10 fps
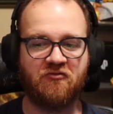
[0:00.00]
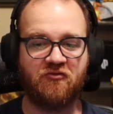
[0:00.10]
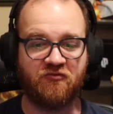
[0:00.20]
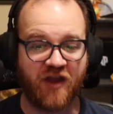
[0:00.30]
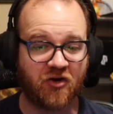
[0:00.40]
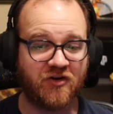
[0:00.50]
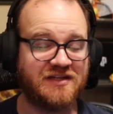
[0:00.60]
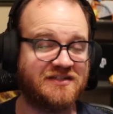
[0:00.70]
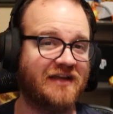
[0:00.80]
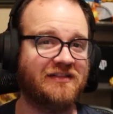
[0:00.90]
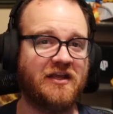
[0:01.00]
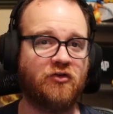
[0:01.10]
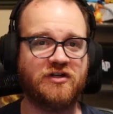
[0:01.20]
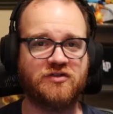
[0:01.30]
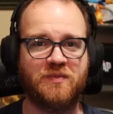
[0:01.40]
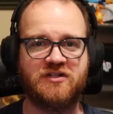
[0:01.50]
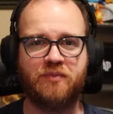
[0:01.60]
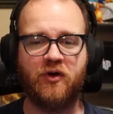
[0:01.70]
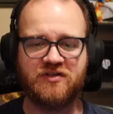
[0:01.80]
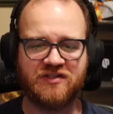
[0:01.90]
Very Deadly Christmas
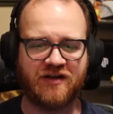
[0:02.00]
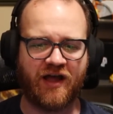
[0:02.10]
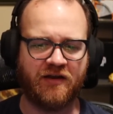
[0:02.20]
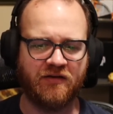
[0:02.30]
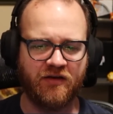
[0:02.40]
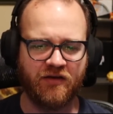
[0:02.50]
posted on,